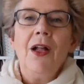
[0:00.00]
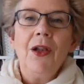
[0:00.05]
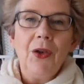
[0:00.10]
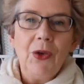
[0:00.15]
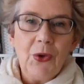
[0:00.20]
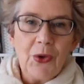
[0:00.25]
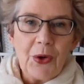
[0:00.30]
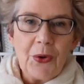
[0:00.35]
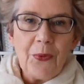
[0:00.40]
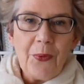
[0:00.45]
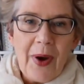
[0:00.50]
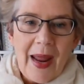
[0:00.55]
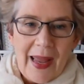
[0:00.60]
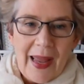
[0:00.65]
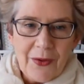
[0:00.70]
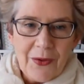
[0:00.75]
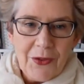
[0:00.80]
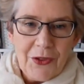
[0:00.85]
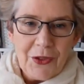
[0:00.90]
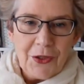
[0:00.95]
Look
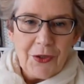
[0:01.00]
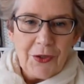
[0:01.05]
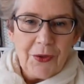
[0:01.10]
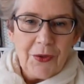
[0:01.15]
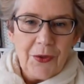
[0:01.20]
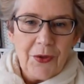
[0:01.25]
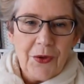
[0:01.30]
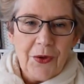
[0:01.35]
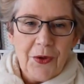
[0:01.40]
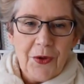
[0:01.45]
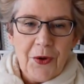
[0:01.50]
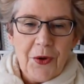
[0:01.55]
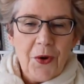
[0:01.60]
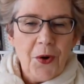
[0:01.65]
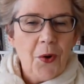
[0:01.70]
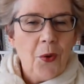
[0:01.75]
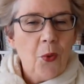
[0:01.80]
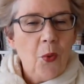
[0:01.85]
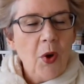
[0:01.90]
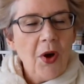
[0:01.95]
around you.
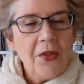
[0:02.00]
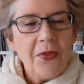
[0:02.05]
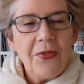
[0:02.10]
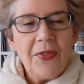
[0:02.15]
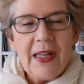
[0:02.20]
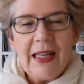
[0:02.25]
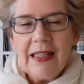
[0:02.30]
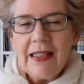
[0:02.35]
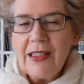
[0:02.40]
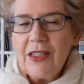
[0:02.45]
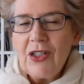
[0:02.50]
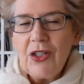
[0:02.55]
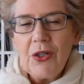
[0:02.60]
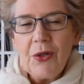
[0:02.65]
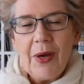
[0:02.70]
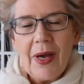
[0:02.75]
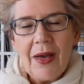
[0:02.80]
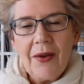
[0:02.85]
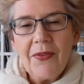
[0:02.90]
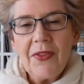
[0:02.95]
What things do you
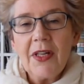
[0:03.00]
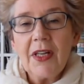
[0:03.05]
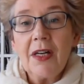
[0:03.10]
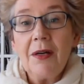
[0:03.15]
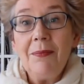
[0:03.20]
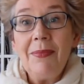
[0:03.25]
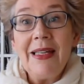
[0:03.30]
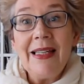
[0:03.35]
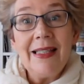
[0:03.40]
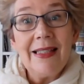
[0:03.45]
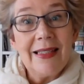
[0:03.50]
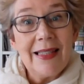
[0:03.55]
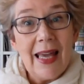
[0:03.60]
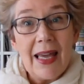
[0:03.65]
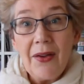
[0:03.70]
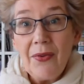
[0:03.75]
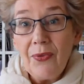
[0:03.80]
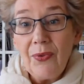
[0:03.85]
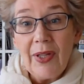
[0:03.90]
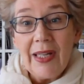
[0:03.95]
have that can be
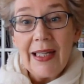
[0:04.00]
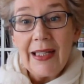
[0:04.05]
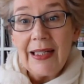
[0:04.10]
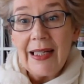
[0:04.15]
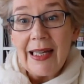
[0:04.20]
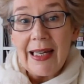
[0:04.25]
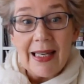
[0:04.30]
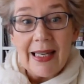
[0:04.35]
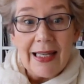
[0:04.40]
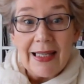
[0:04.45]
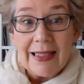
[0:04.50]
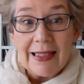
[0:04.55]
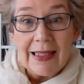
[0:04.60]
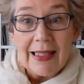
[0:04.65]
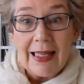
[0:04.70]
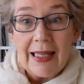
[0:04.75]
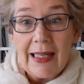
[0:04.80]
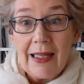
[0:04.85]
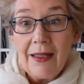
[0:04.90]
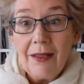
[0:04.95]
safely and
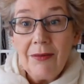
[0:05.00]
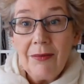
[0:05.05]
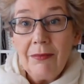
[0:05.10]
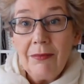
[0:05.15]
easily